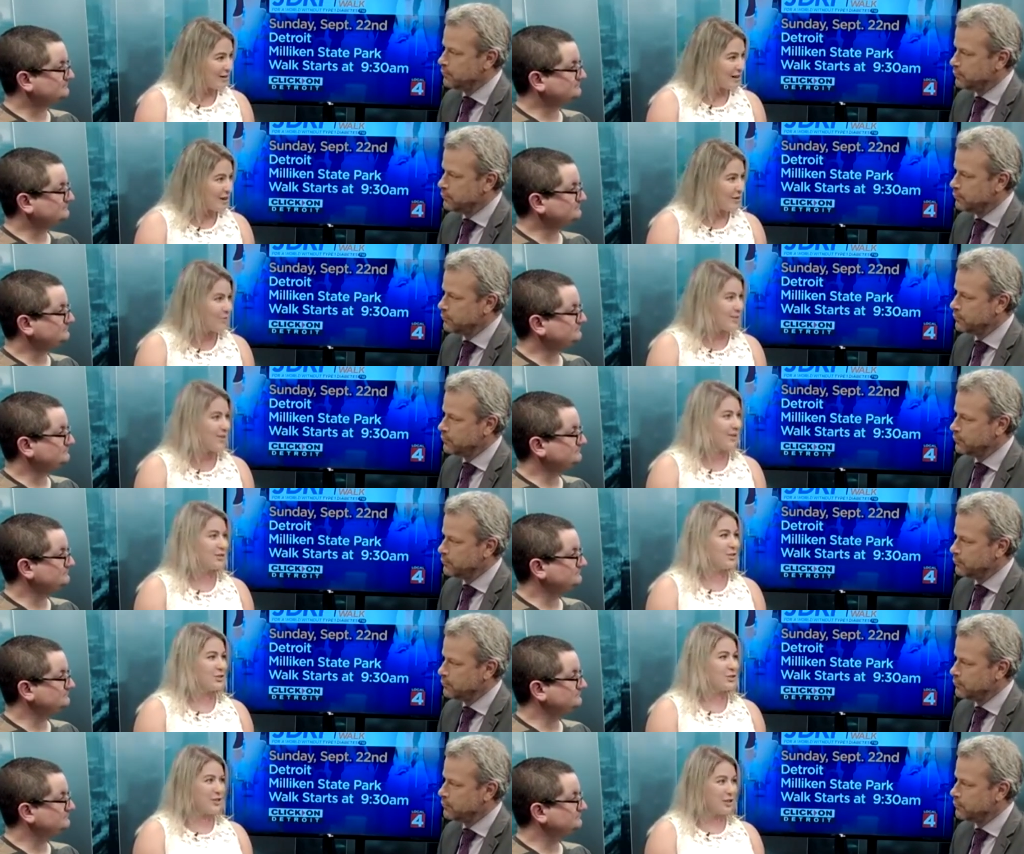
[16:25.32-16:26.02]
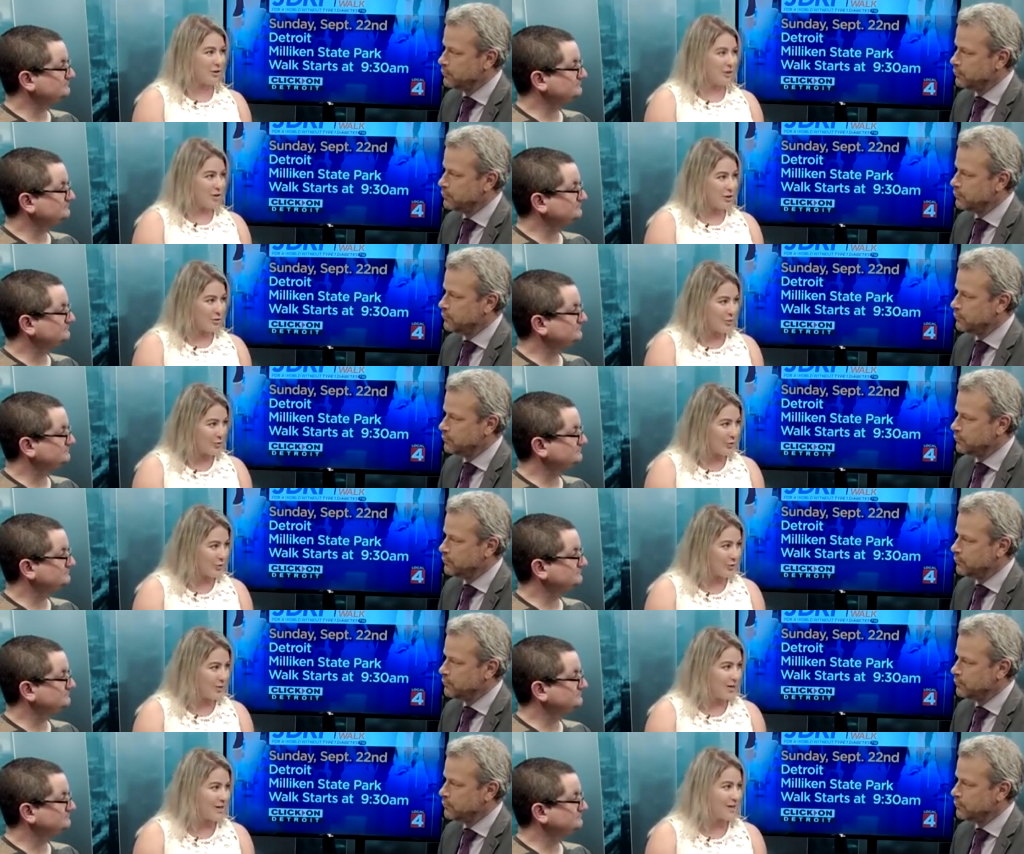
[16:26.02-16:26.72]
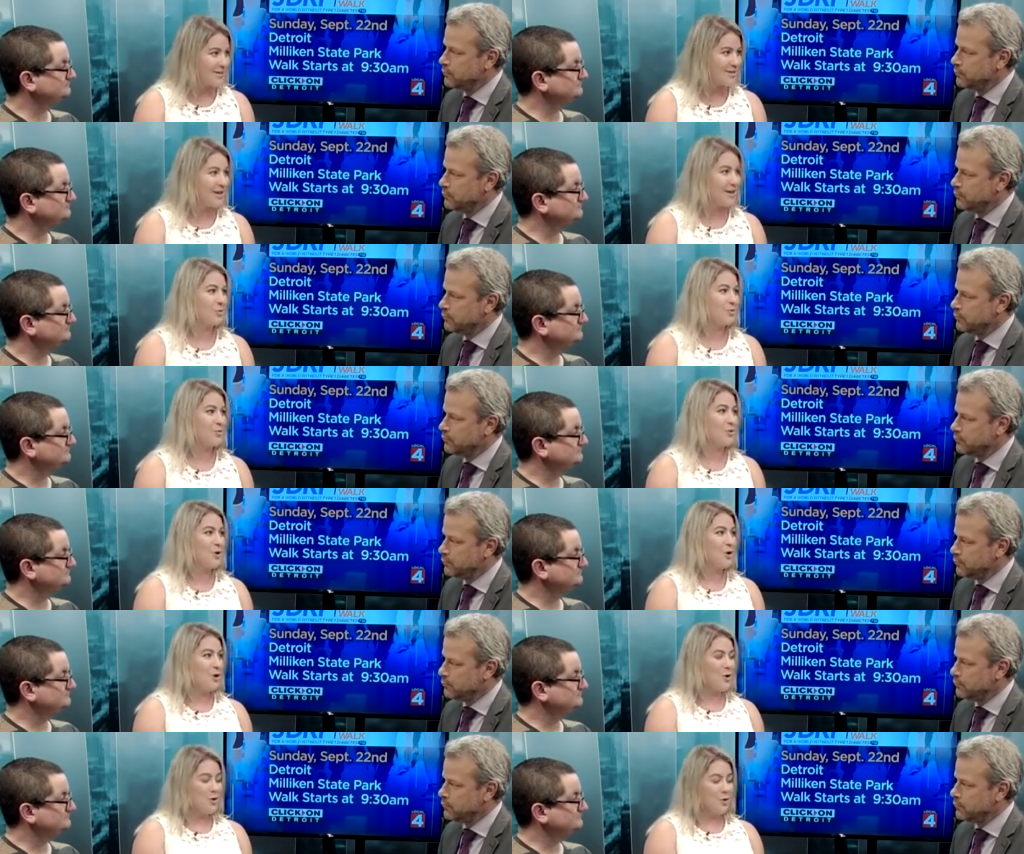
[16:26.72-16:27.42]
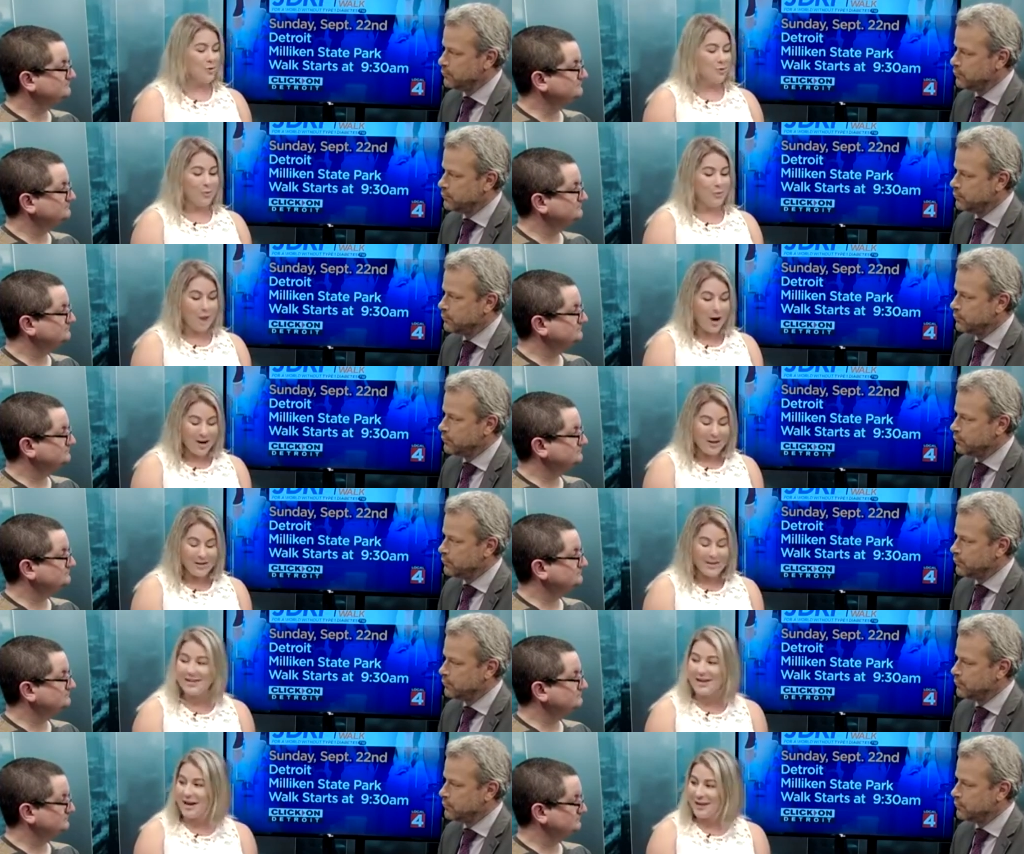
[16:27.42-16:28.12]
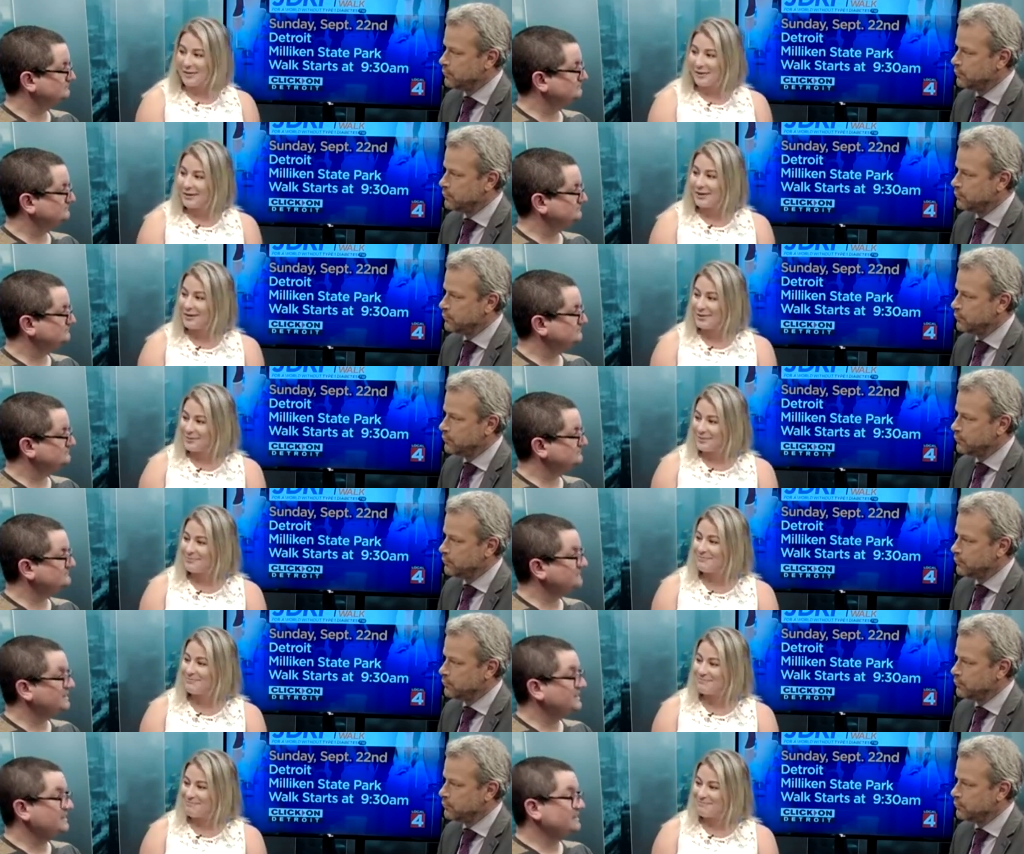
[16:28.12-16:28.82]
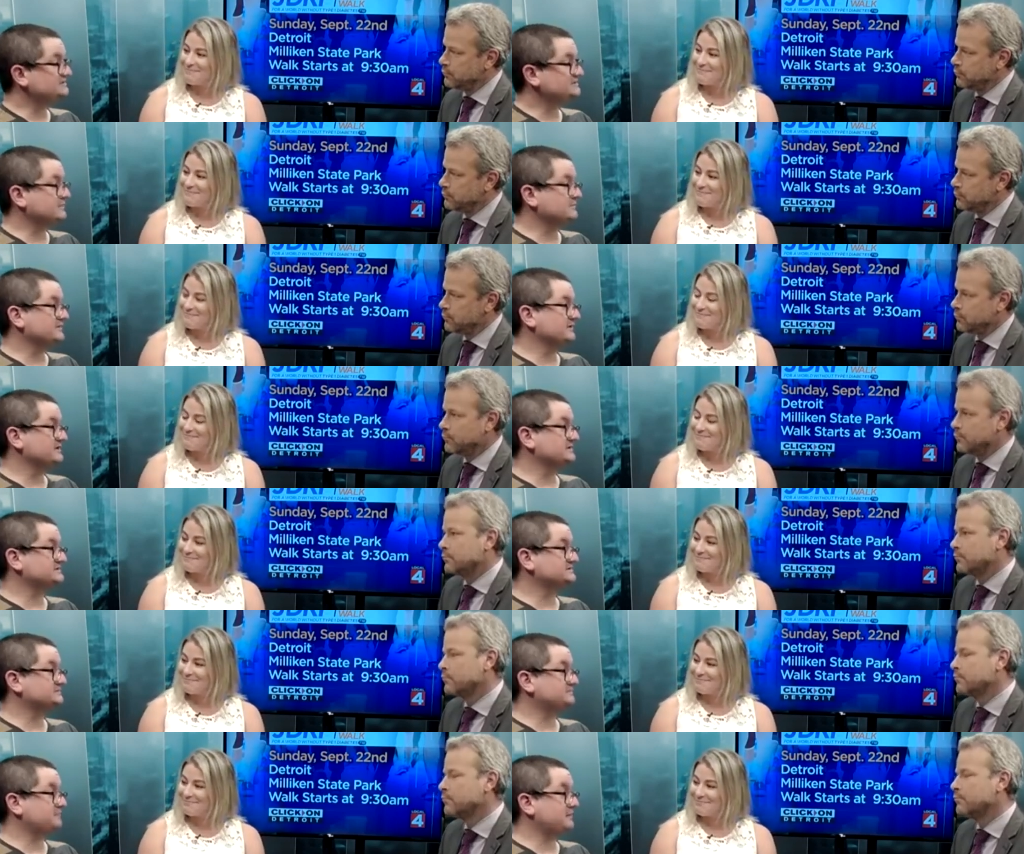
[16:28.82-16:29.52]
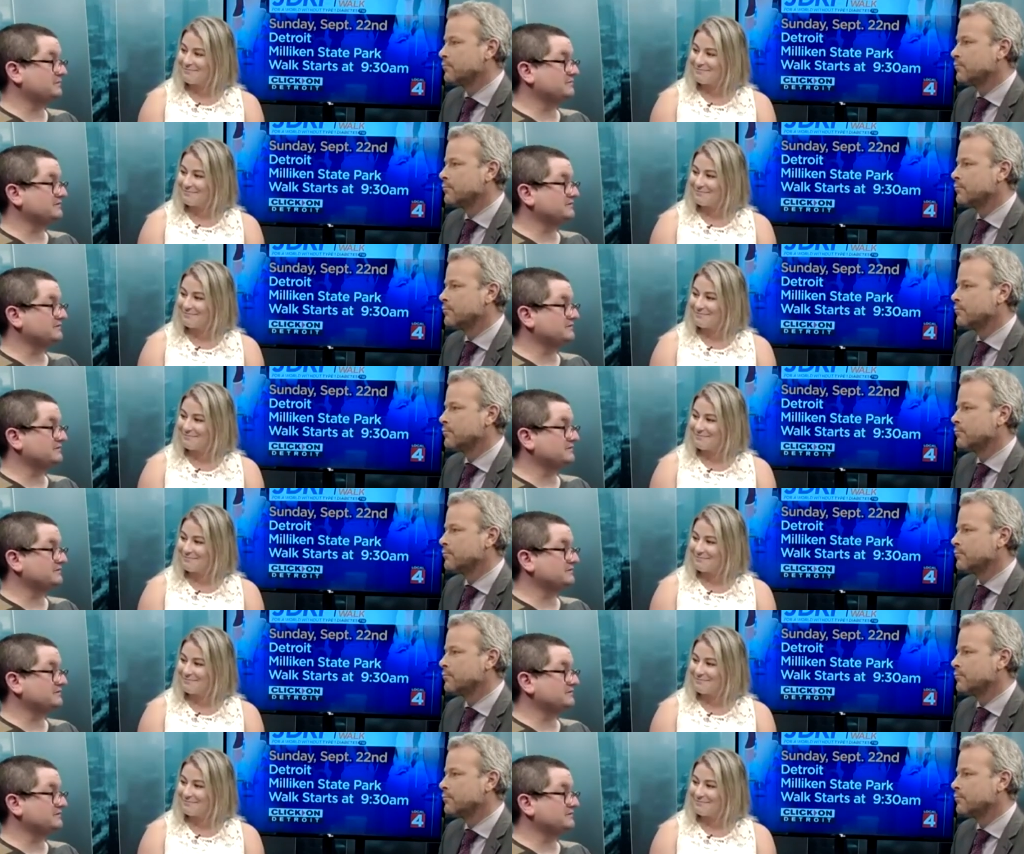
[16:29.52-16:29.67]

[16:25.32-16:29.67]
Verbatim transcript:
Speaker 1: and we can share our stories and walk together.
Speaker 2: It's our biggest public